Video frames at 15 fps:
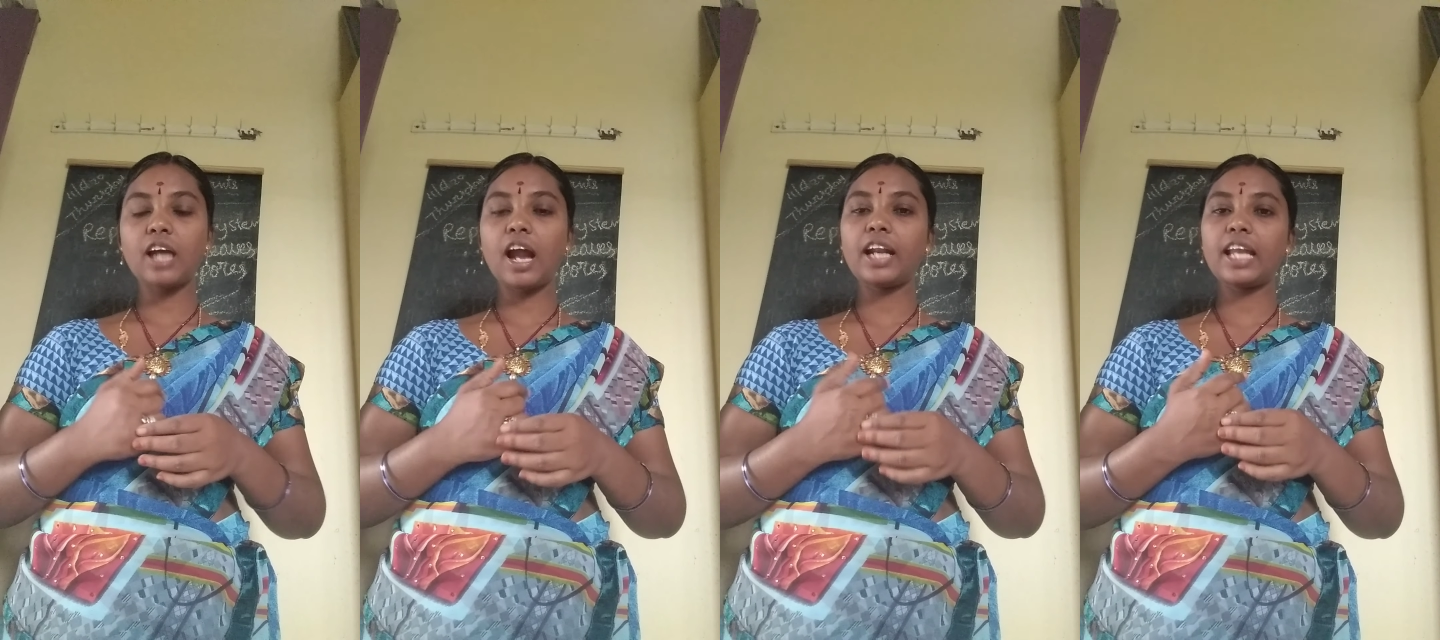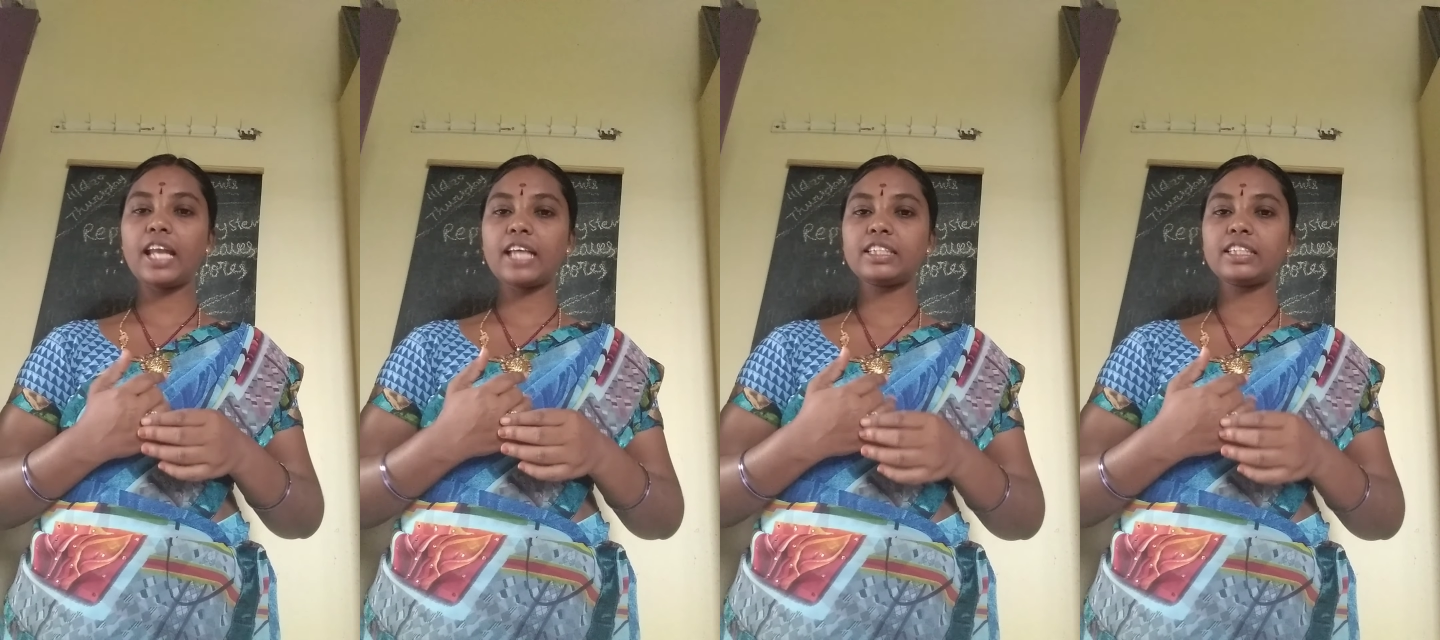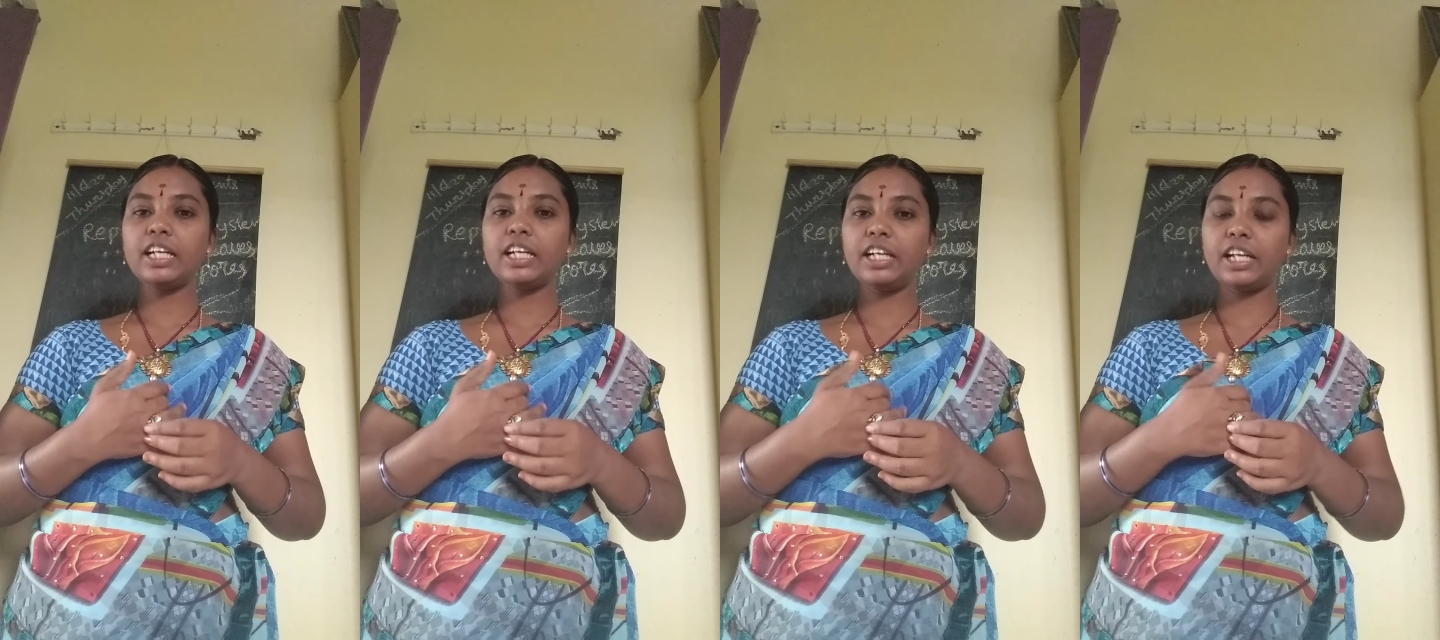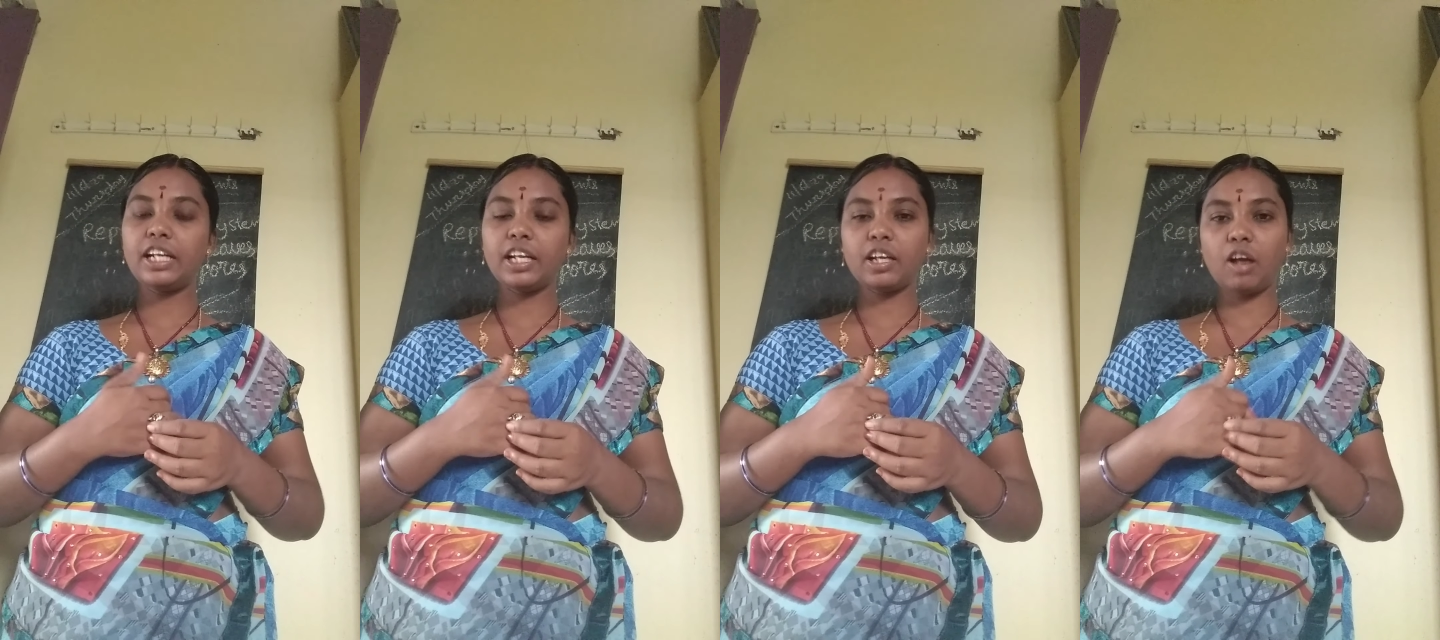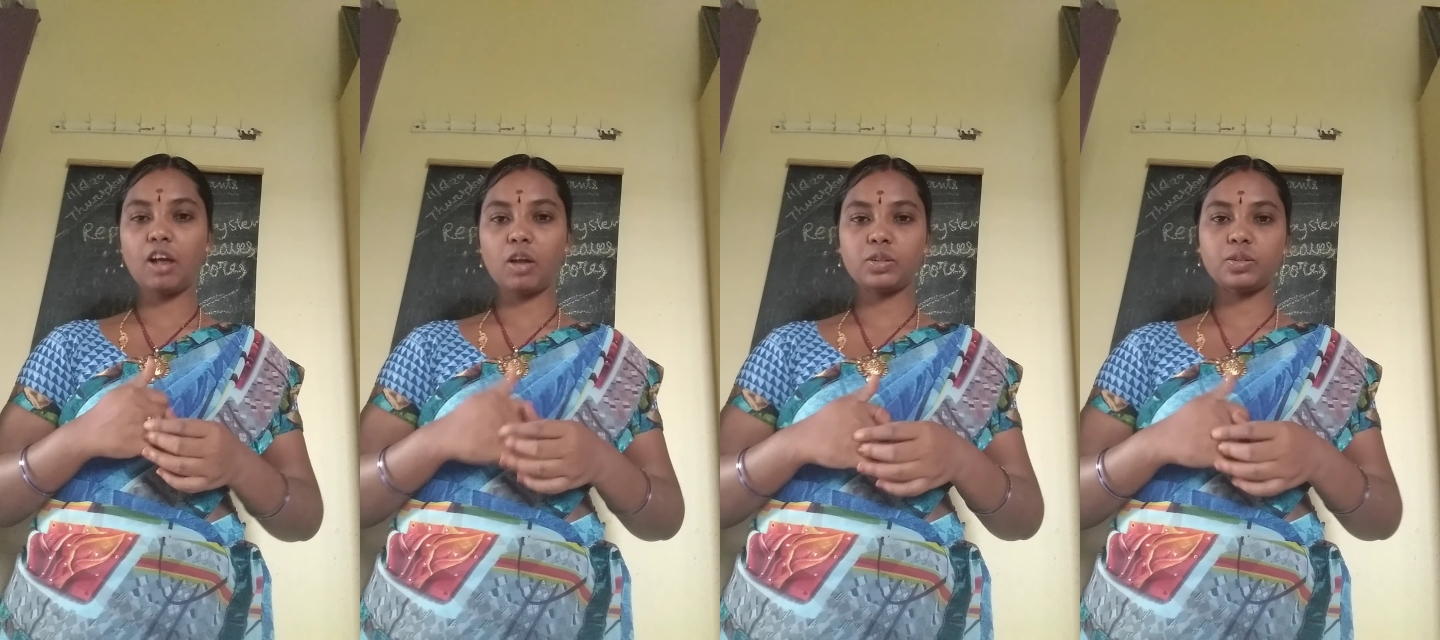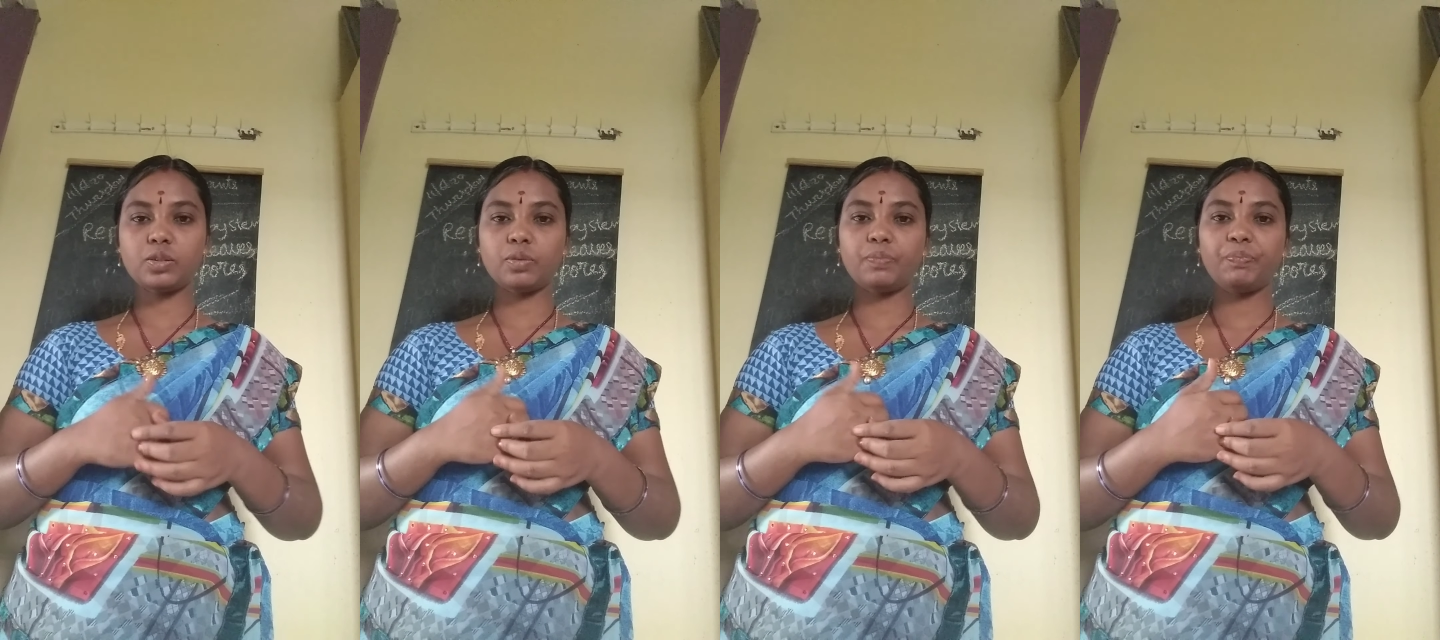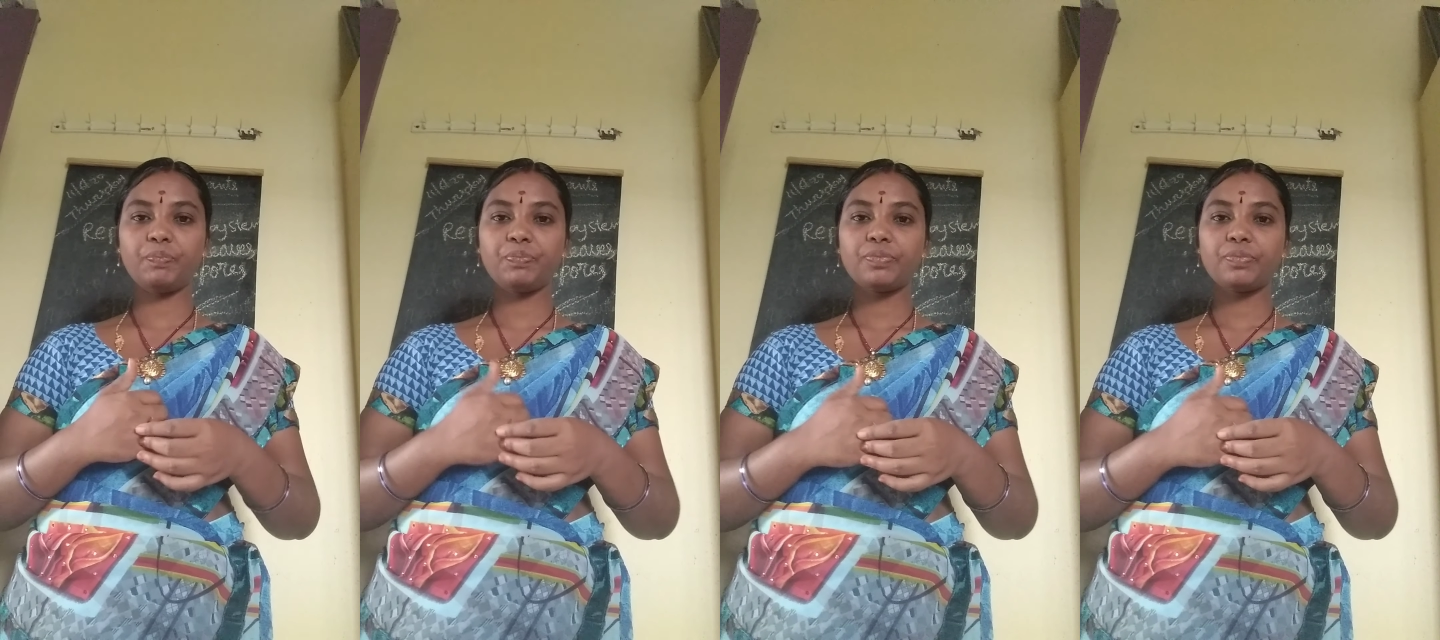and as a drink also.